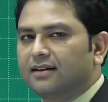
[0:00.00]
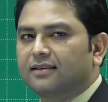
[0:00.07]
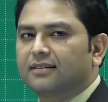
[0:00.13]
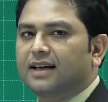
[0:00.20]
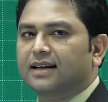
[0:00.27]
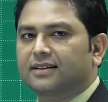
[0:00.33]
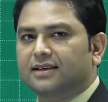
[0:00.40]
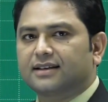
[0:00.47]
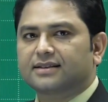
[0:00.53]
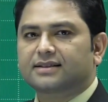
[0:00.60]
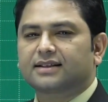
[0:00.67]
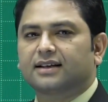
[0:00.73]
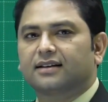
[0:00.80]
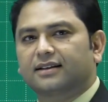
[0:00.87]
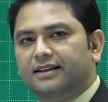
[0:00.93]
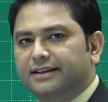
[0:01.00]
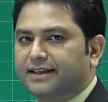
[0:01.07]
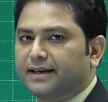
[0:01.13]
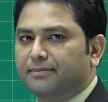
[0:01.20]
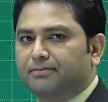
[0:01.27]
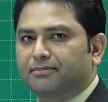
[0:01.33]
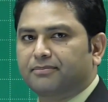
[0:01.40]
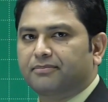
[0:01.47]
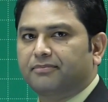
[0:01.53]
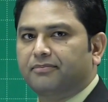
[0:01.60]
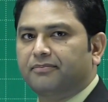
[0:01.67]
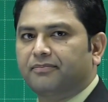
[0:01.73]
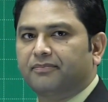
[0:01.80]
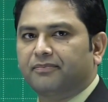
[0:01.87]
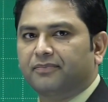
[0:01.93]
That is the dip.
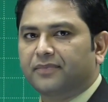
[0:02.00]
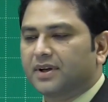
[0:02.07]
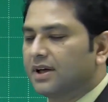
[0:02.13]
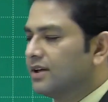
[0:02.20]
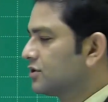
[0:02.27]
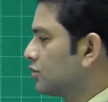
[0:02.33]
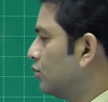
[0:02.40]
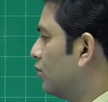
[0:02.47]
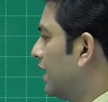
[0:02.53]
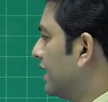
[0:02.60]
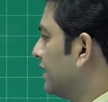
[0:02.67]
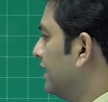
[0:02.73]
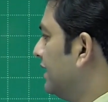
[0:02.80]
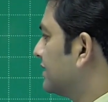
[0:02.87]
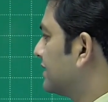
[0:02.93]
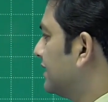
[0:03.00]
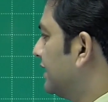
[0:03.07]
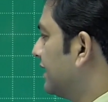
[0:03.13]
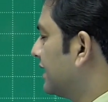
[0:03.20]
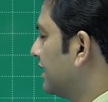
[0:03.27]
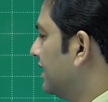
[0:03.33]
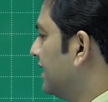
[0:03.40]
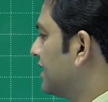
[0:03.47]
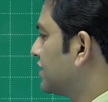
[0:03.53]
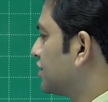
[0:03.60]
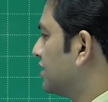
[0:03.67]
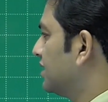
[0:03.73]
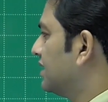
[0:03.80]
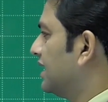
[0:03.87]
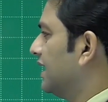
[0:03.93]
So one is the
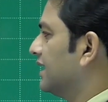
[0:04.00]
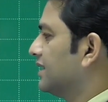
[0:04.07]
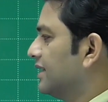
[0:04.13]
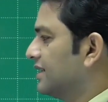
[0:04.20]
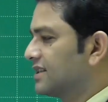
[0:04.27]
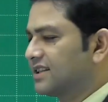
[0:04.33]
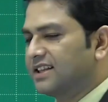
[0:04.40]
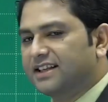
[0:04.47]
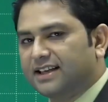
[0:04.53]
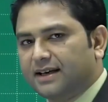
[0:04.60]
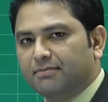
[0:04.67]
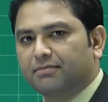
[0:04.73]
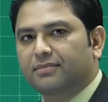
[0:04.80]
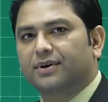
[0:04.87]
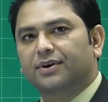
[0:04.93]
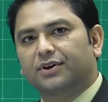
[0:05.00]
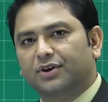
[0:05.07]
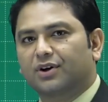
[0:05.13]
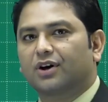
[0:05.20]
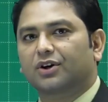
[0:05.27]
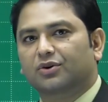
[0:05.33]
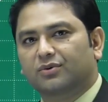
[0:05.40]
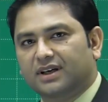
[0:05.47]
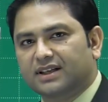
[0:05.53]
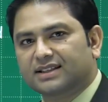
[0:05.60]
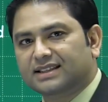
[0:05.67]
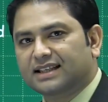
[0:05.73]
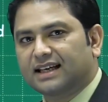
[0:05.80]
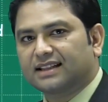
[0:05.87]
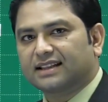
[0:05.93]
declination, the other is the dip. You got to
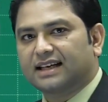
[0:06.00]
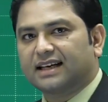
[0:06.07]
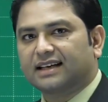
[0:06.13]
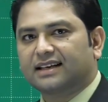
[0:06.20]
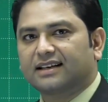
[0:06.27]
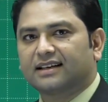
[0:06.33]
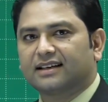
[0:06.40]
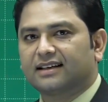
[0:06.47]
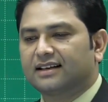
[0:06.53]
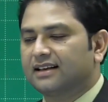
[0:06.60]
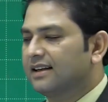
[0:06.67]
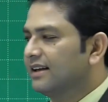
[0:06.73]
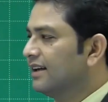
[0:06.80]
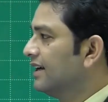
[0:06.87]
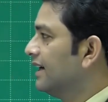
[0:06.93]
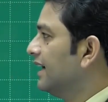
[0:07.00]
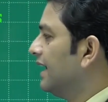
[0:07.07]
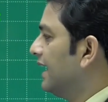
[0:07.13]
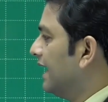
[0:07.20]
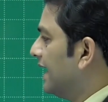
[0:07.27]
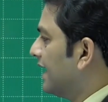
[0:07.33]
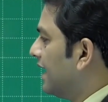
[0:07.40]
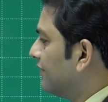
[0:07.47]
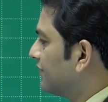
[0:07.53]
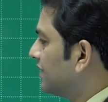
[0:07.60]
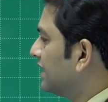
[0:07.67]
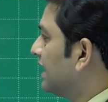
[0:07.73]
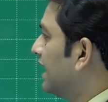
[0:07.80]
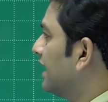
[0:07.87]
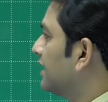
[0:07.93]
understand that. And
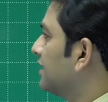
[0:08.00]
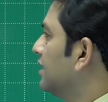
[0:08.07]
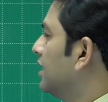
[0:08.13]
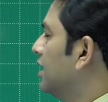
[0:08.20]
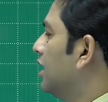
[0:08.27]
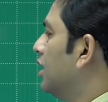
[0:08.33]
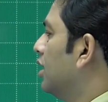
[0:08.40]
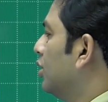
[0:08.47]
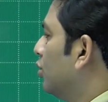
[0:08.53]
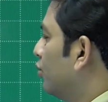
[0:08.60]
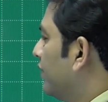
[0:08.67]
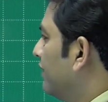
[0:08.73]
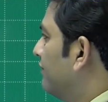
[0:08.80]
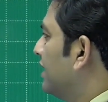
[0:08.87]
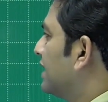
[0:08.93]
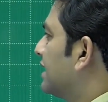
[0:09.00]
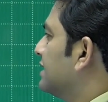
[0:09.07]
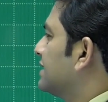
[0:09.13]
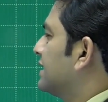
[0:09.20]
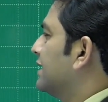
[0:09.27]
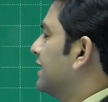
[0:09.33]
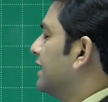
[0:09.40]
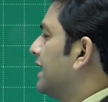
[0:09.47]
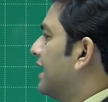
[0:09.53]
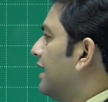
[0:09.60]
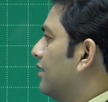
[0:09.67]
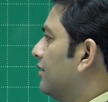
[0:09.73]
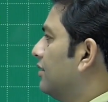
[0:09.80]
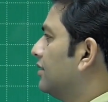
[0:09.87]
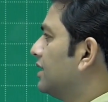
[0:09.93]
after that, we will consider
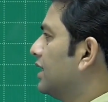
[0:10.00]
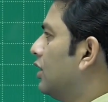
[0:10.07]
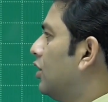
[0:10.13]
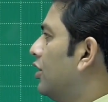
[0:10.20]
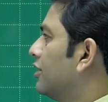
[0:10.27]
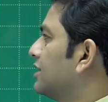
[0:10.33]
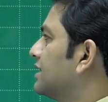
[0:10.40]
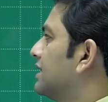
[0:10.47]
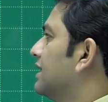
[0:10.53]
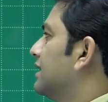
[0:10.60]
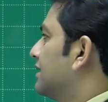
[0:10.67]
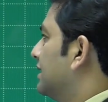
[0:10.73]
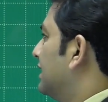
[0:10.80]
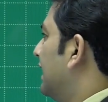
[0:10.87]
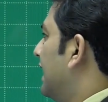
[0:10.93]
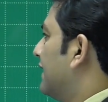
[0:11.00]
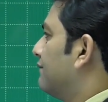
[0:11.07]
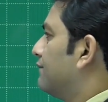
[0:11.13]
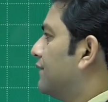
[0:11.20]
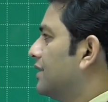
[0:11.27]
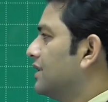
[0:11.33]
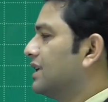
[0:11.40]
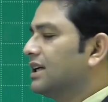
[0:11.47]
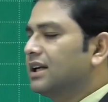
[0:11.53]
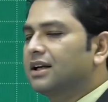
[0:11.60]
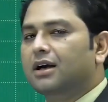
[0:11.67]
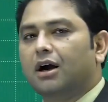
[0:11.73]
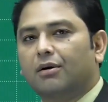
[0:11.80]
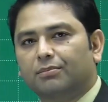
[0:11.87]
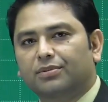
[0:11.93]
now the horizontal and vertical
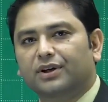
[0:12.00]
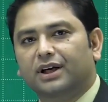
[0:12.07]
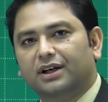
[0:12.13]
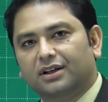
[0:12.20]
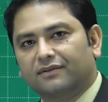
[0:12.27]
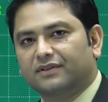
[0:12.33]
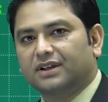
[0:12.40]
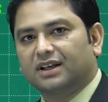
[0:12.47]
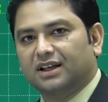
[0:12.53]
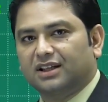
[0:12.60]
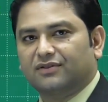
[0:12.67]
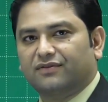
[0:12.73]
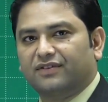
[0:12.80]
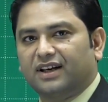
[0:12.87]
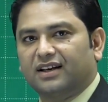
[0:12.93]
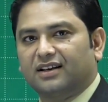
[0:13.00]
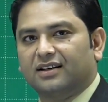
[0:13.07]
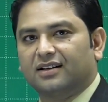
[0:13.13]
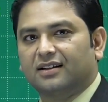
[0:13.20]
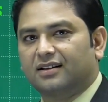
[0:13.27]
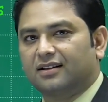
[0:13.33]
component of the Earth field.